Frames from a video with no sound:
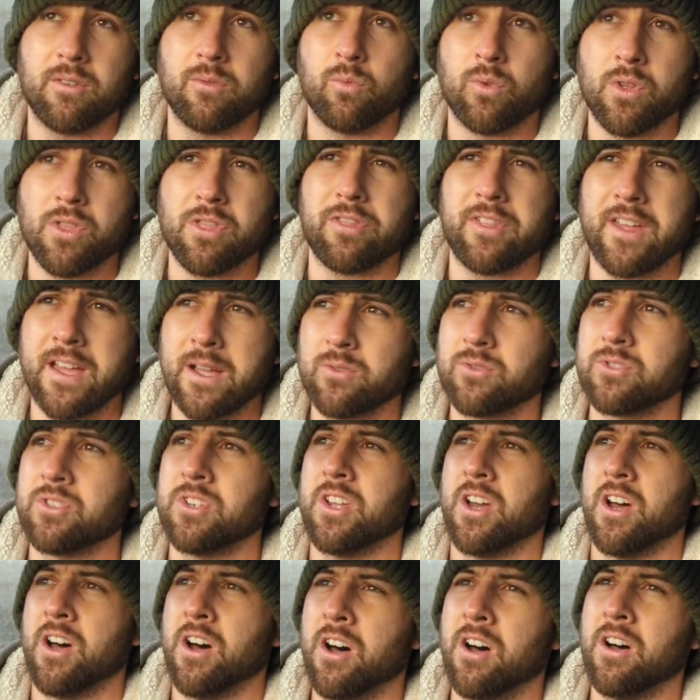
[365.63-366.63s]

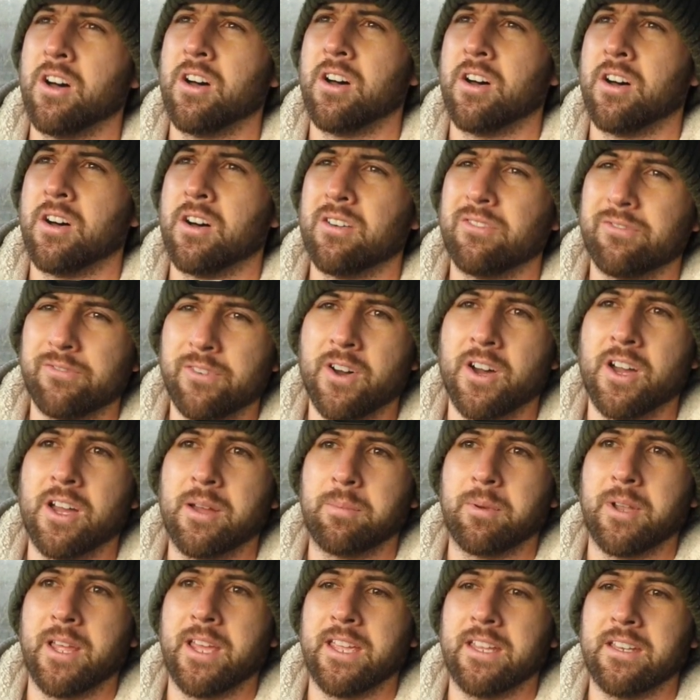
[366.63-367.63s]
1000RR
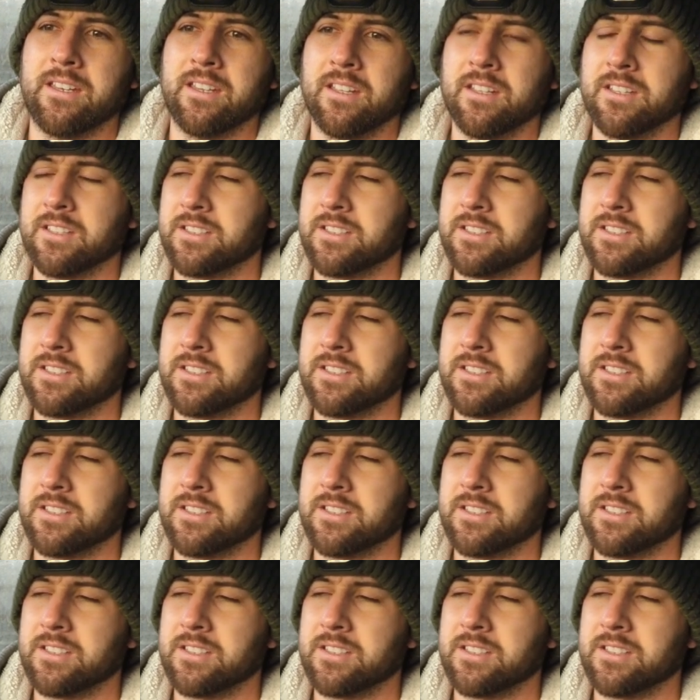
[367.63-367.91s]
Fireblade.